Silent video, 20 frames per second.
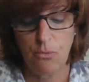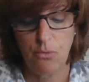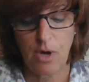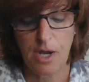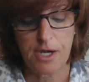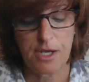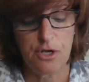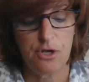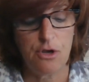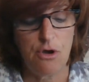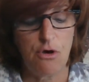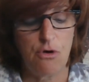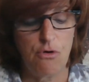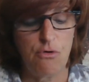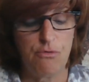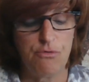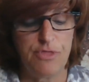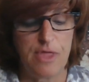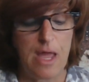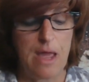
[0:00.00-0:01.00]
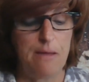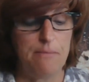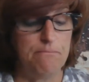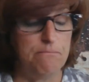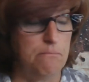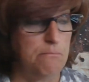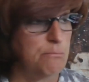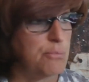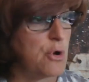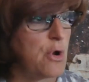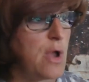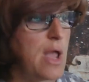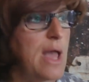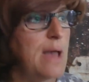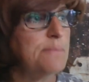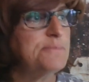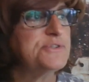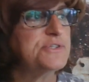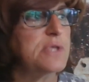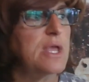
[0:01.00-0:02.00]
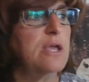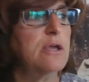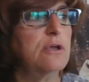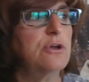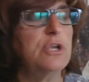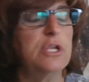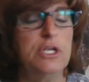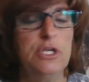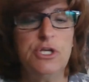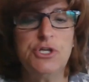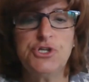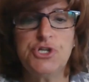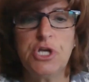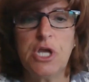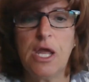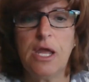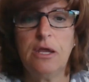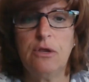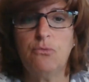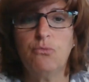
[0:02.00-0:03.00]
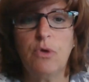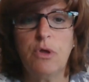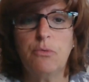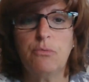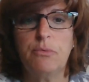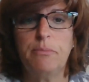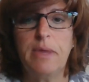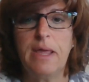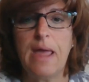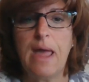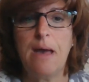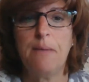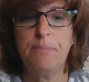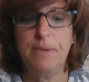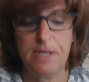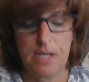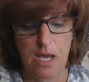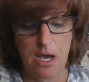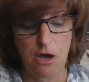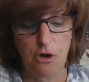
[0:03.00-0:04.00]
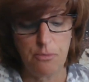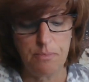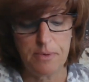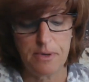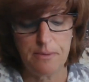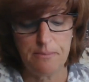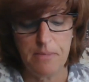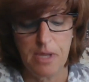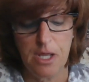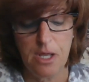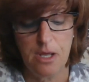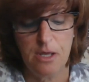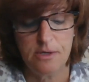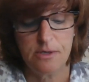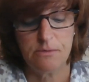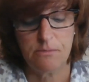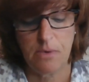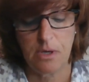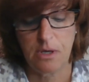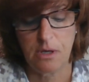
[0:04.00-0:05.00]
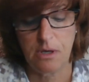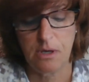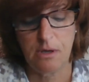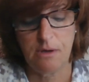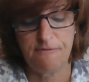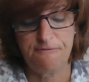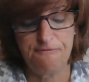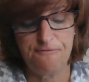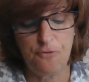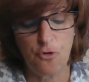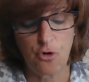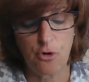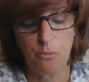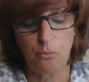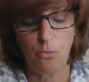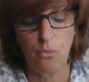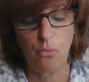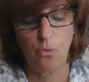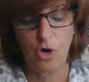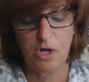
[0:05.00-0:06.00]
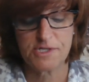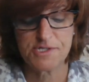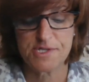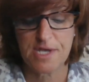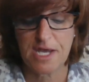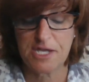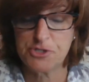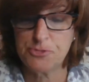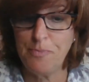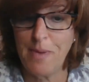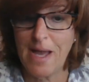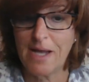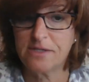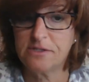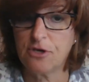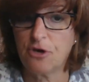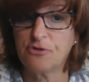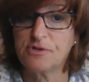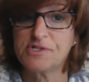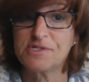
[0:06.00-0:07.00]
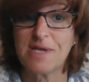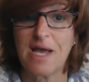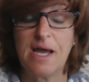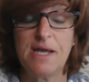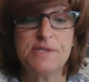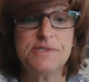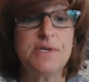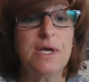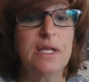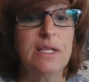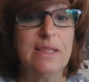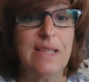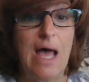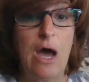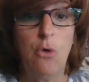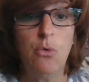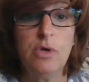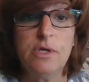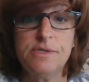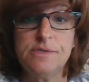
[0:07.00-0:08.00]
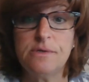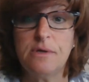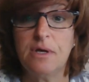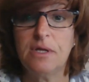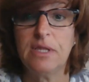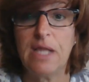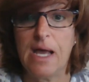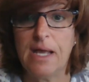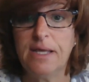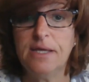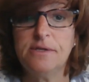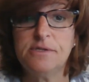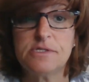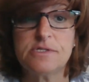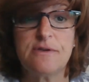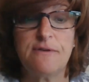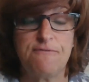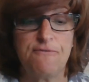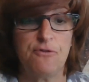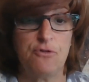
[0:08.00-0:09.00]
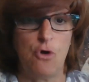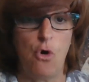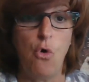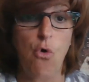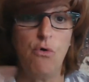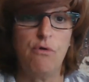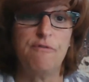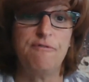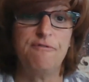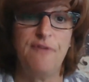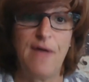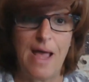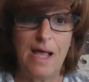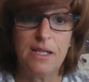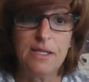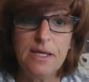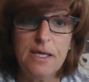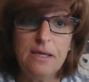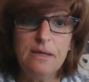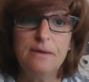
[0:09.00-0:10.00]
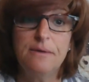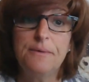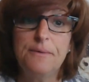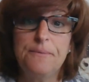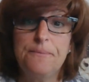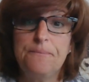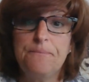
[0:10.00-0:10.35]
We want to know that perhaps they could initiate, and we would be happy to help them, form Wasatch Back Dark Skies Alliance for the whole valley,